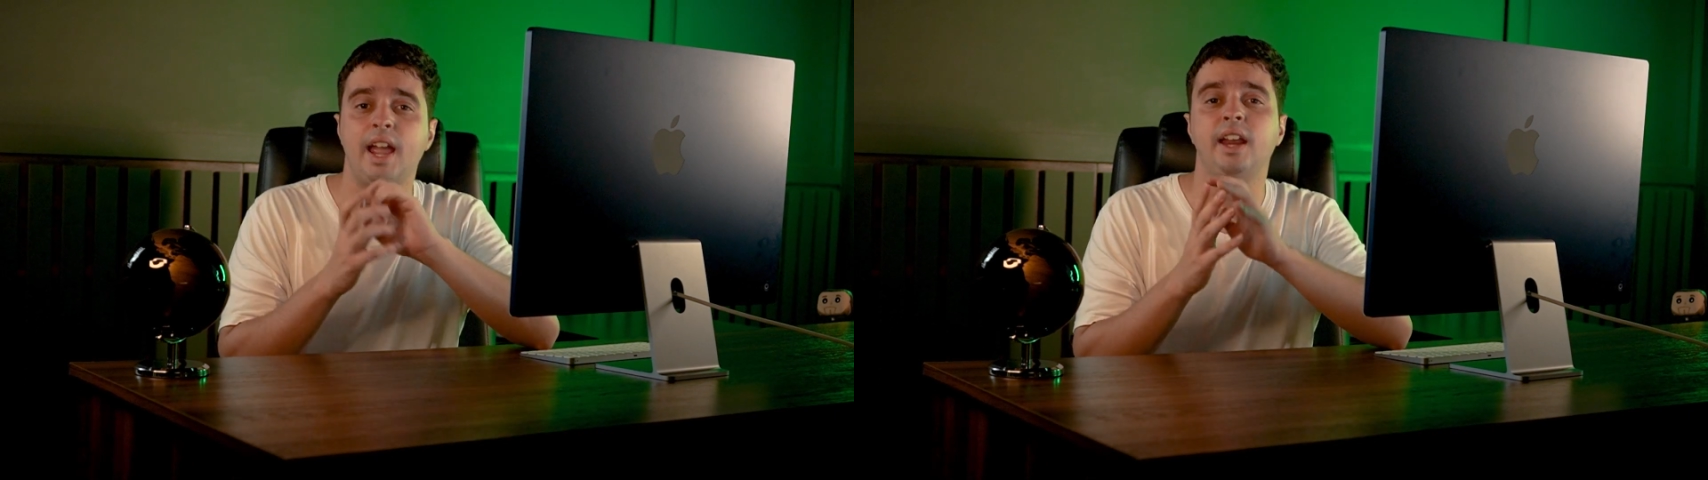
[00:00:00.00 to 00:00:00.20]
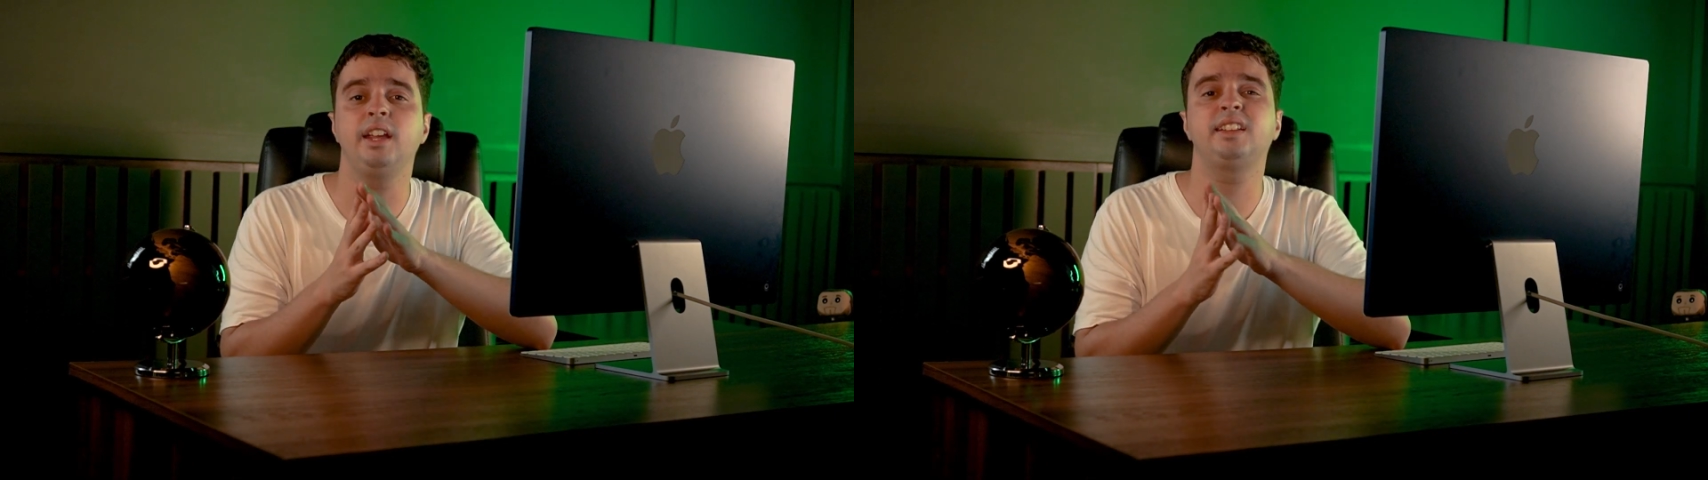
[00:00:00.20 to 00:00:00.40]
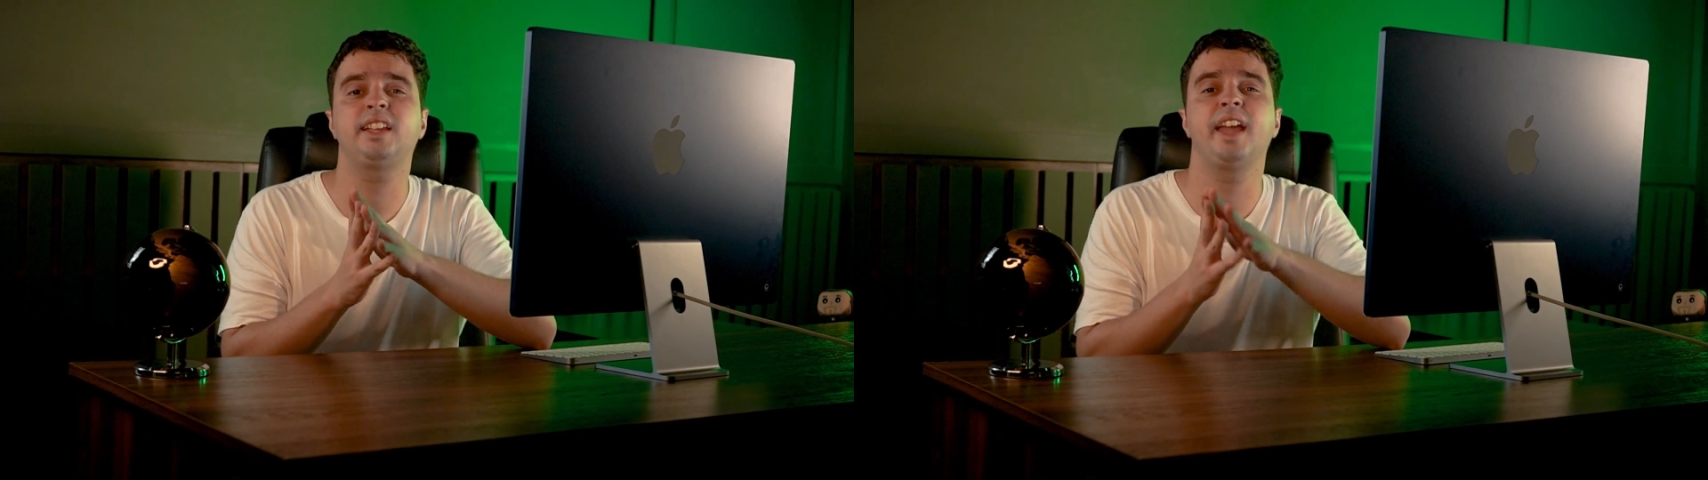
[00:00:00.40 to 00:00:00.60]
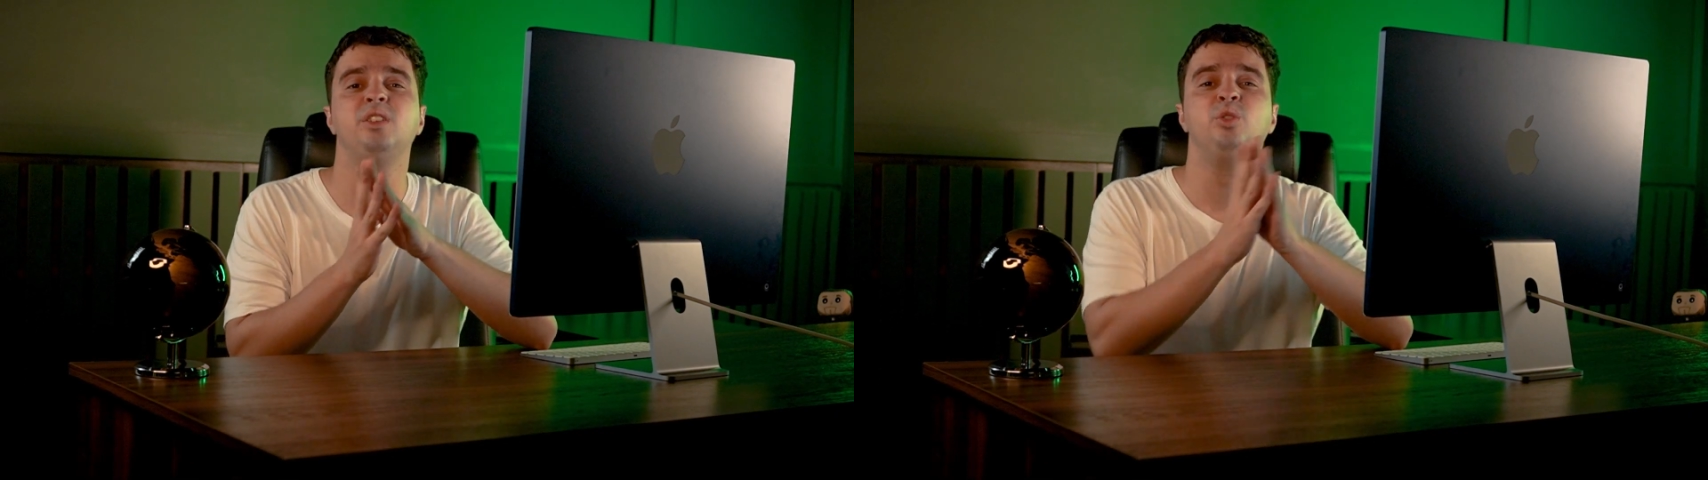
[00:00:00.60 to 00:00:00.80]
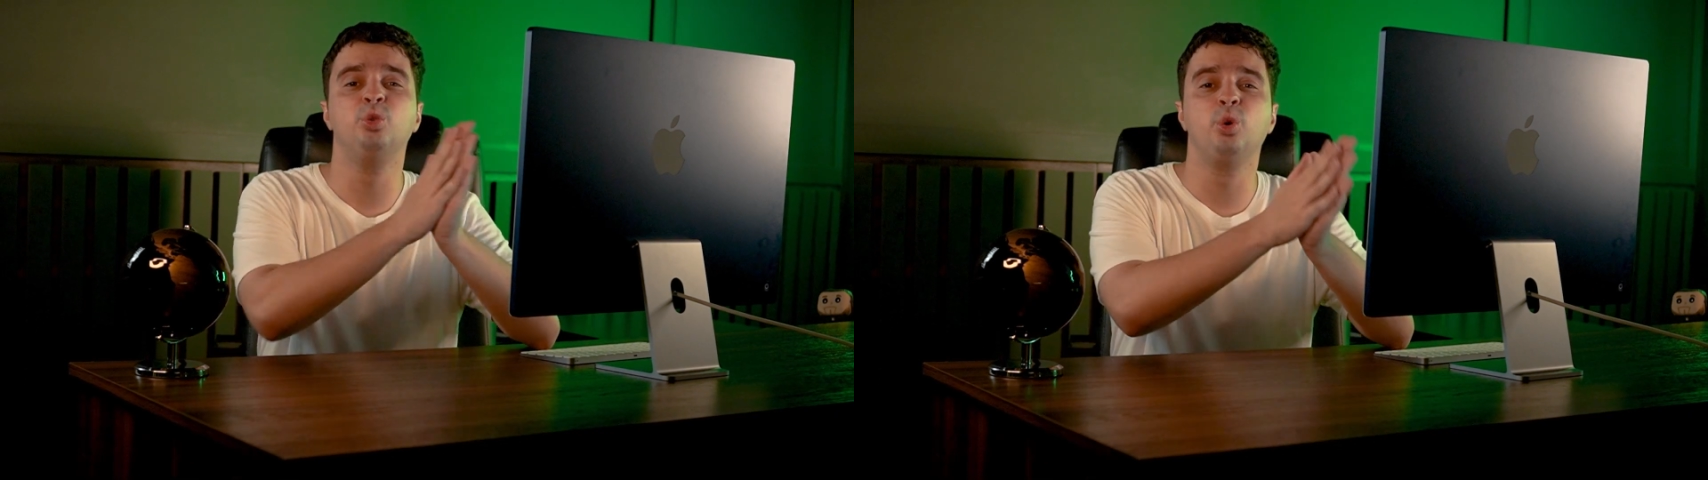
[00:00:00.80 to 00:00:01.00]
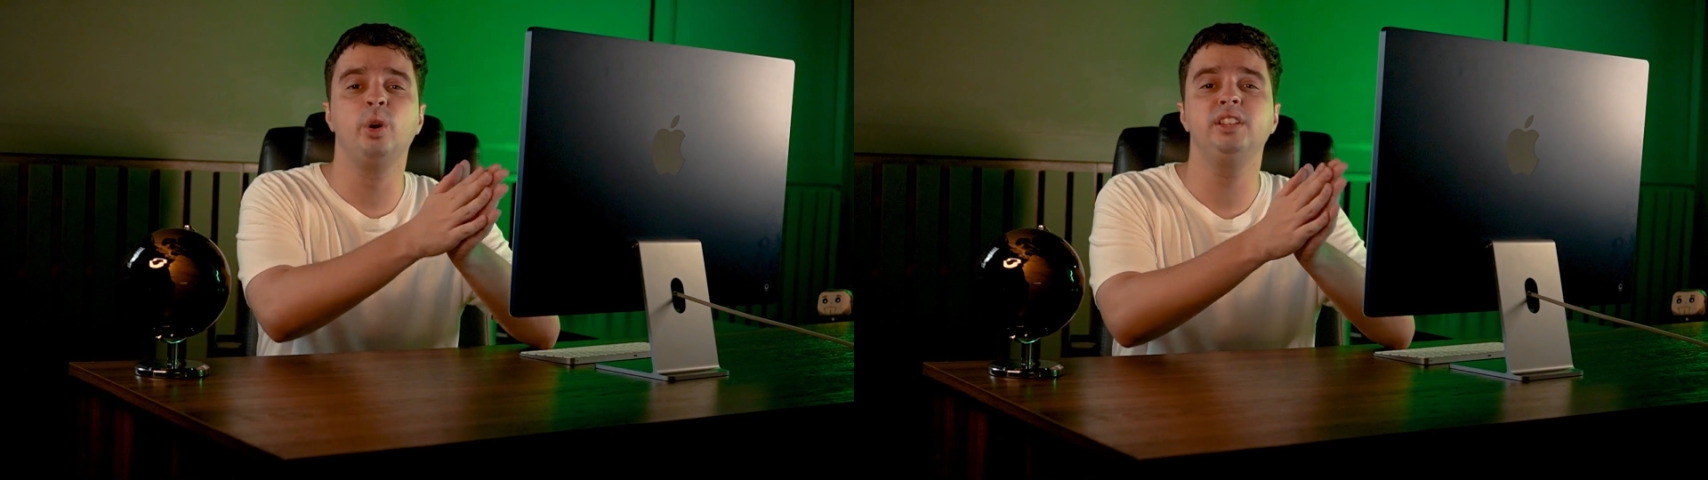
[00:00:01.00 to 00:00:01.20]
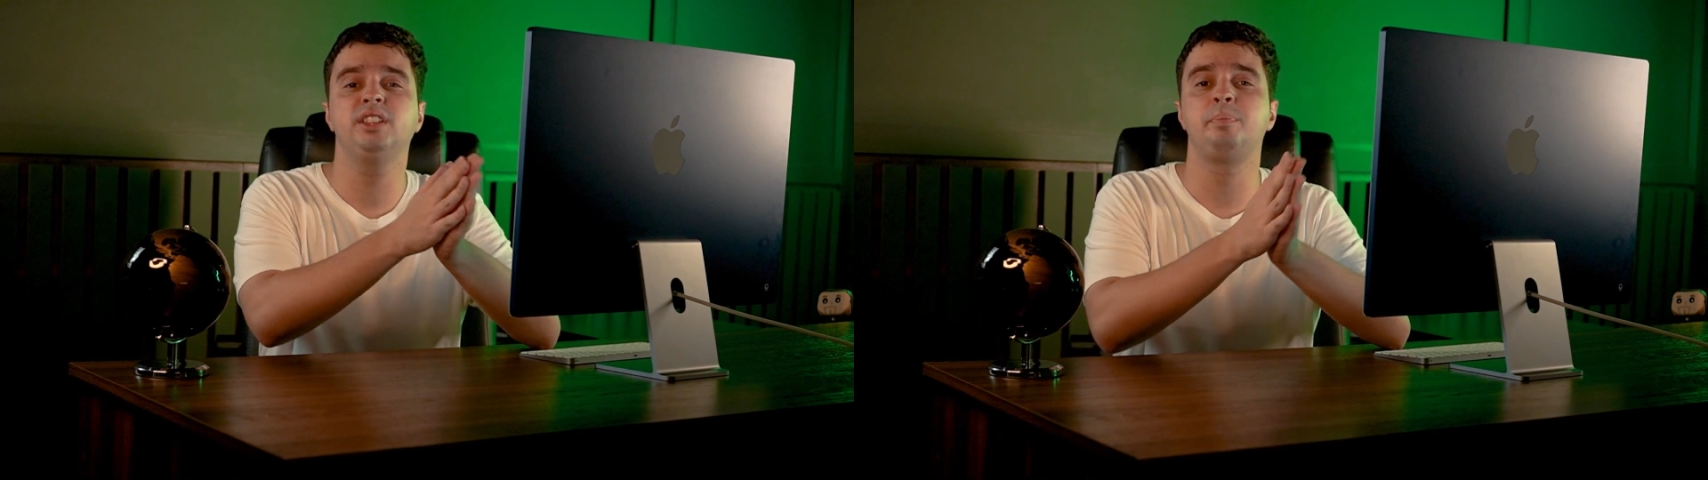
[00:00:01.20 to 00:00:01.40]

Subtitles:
and it can ruin the